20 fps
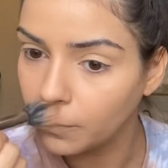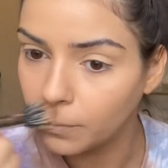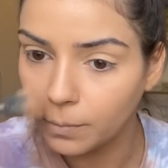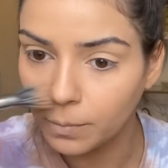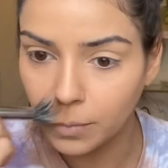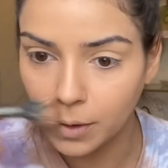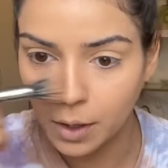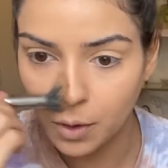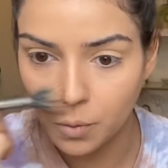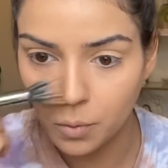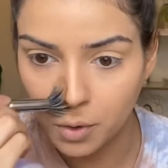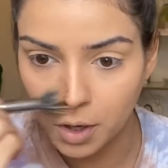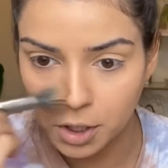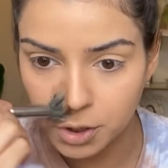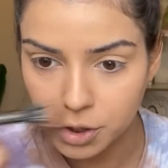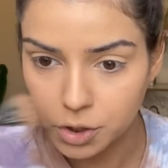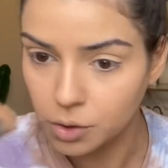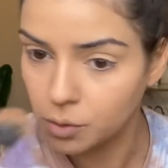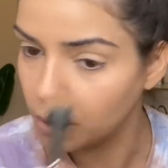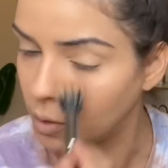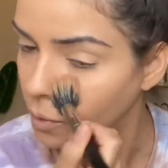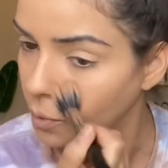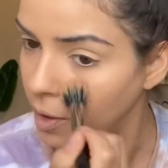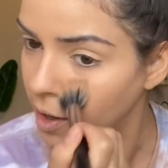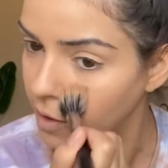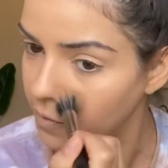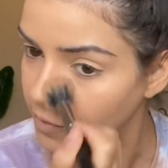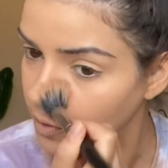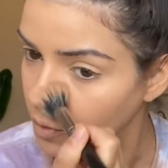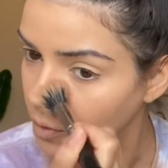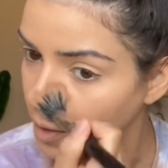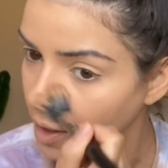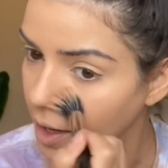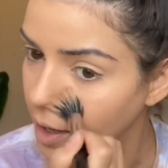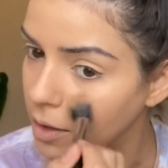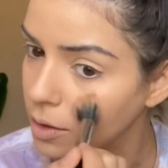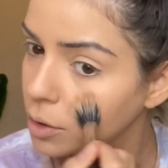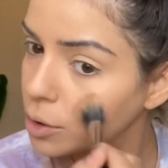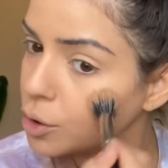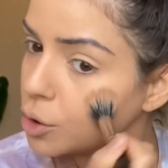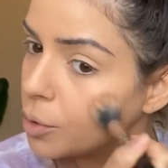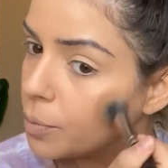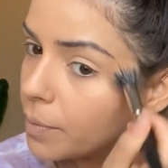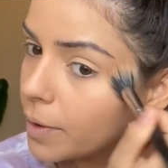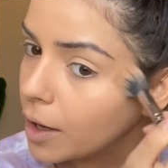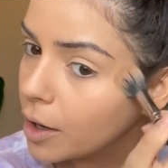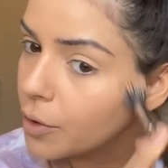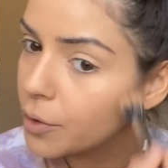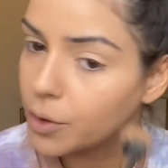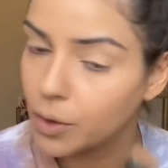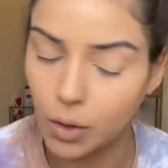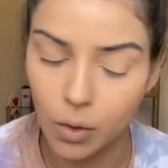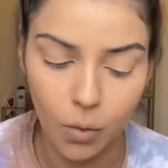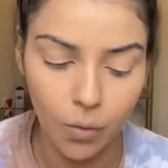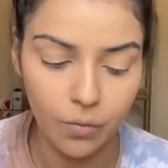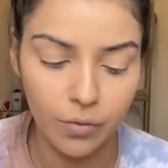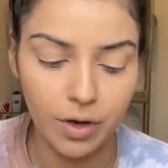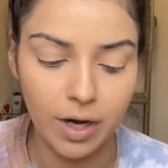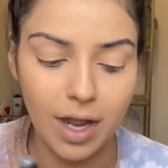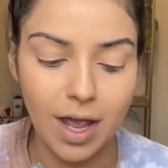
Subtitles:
like wash you away if you don't add a little powder over it,